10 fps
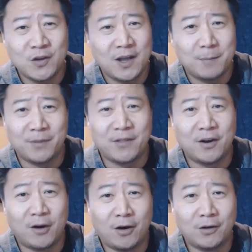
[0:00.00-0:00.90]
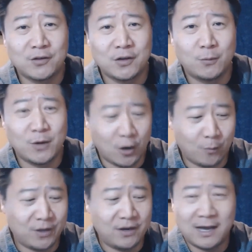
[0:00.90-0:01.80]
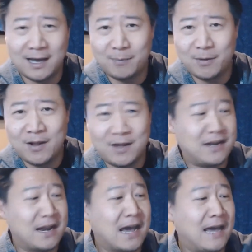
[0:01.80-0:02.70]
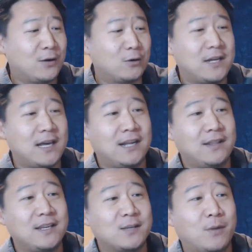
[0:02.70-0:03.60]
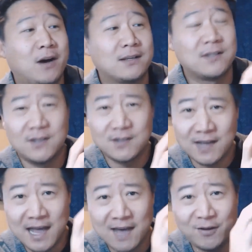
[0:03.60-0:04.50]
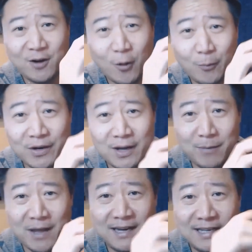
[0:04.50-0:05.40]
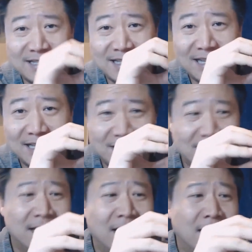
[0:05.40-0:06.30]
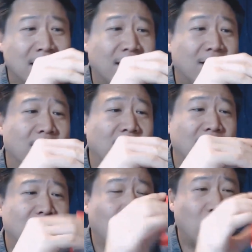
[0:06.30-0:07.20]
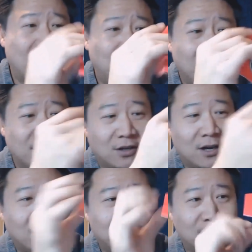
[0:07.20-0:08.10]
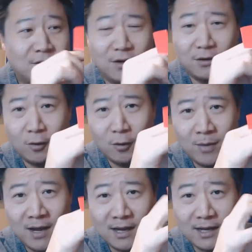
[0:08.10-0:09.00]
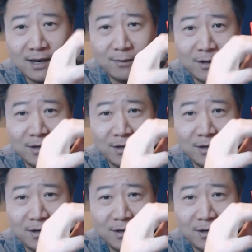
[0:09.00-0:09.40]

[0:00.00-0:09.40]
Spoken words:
but then also we opened up 9 or 10 of these boxes. I haven't opened up any since. All right, the wrapping is off. There's no going back. Here we go,